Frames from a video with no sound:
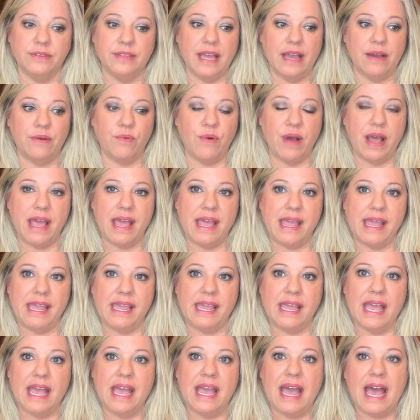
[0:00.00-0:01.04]
That
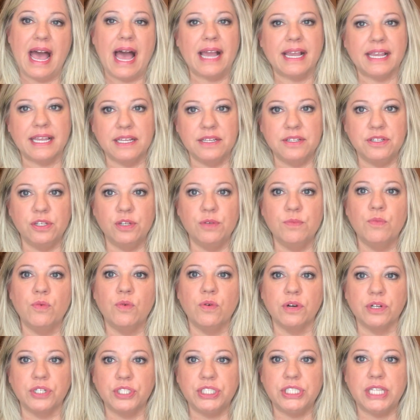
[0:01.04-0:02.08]
way I can do
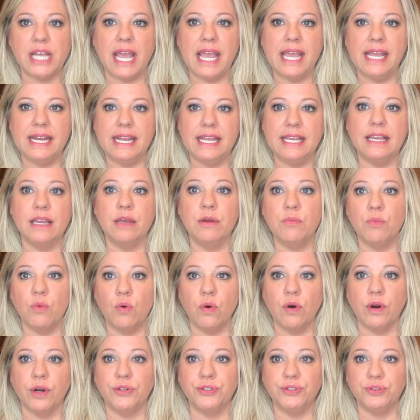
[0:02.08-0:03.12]
more shading and
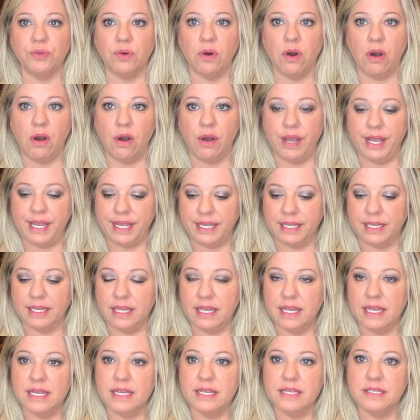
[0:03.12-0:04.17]
more drawing.
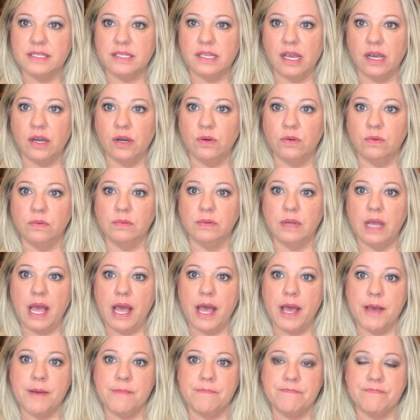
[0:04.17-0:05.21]
So
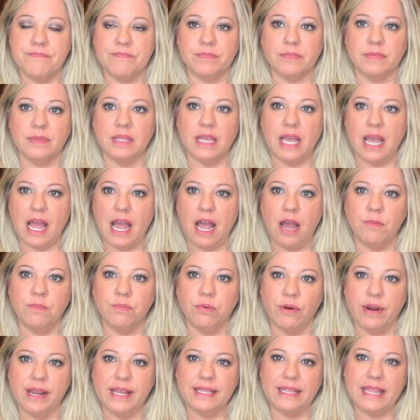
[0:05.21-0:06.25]
I'll
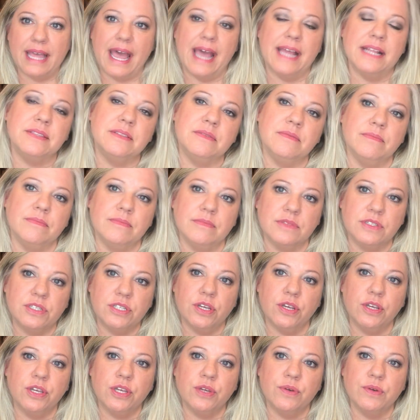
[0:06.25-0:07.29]
bring that
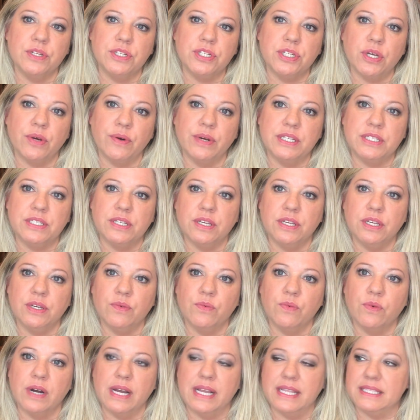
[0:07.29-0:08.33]
to you and show it to
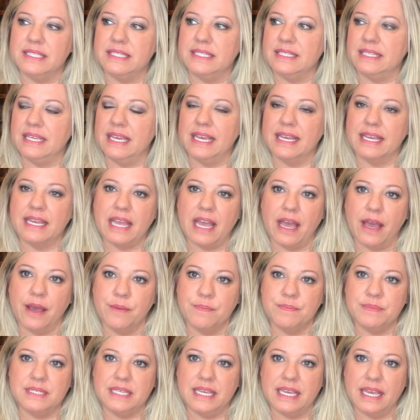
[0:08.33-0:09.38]
you once it
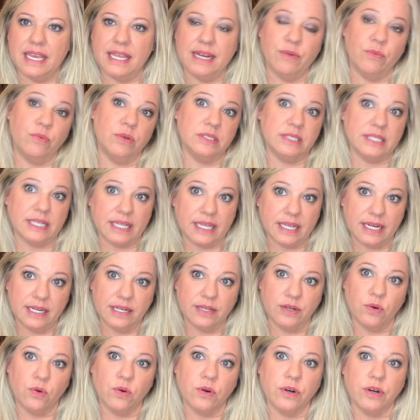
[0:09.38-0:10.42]
comes in and once I get
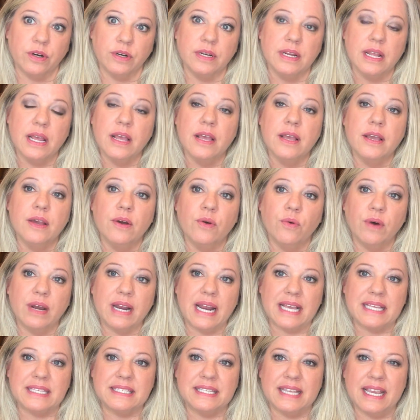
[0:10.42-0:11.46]
it ordered.
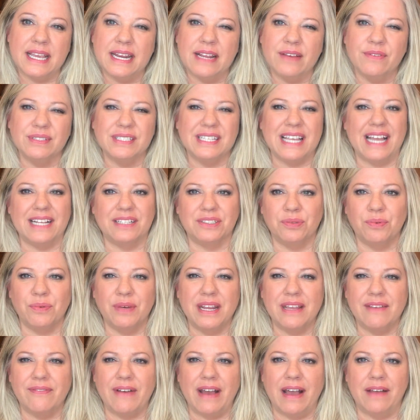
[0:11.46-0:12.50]
When I seen it was like
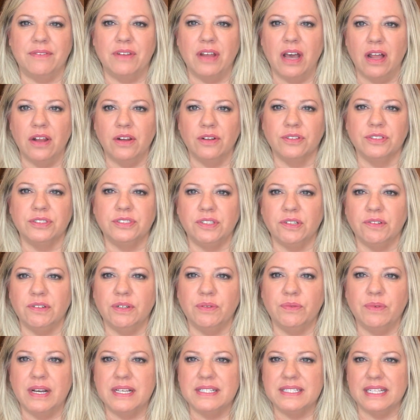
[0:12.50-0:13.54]
$25, so
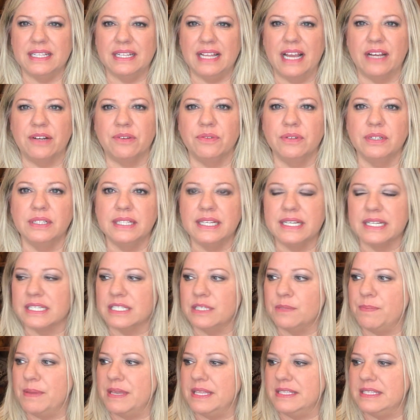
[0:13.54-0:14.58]
it wasn't like real
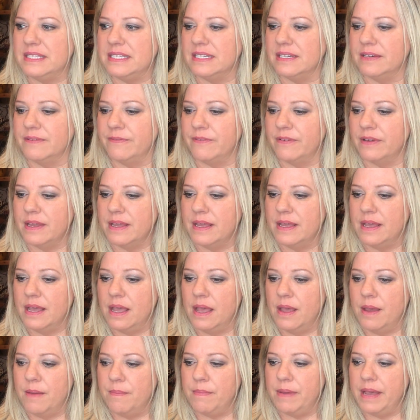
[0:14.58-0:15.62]
expensive.
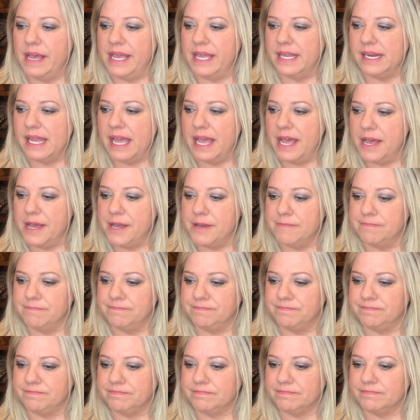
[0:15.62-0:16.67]
But
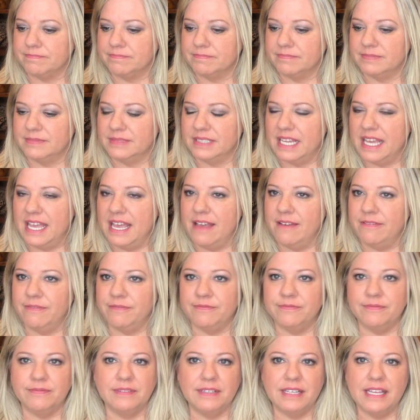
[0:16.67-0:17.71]

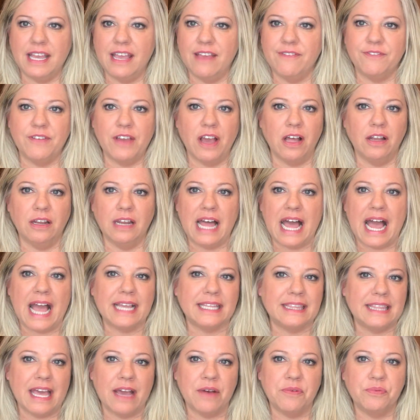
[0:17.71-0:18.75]
if y'all
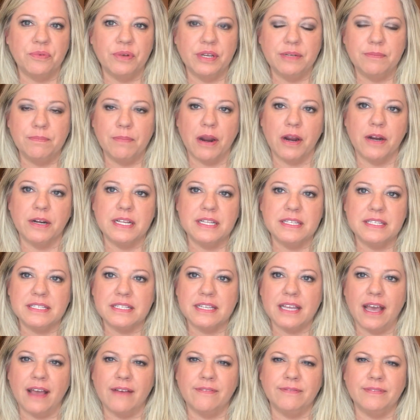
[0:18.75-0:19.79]
like that wood burning
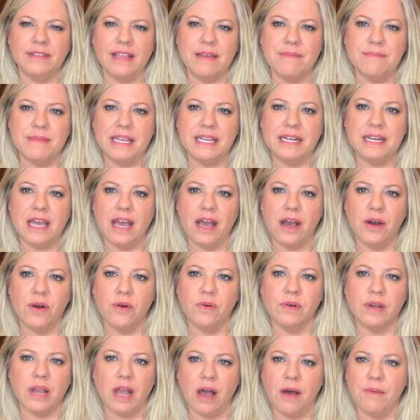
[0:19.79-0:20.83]
stuff, let me
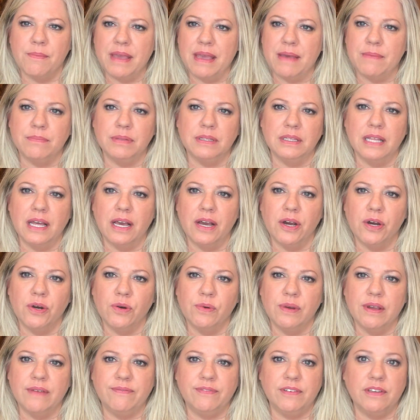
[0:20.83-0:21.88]
know. Comment
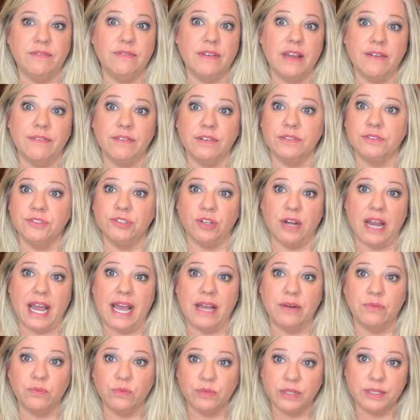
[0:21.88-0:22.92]
below if you've ever
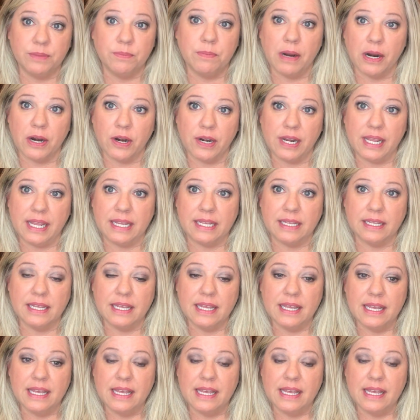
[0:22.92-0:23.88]
tried wood burning.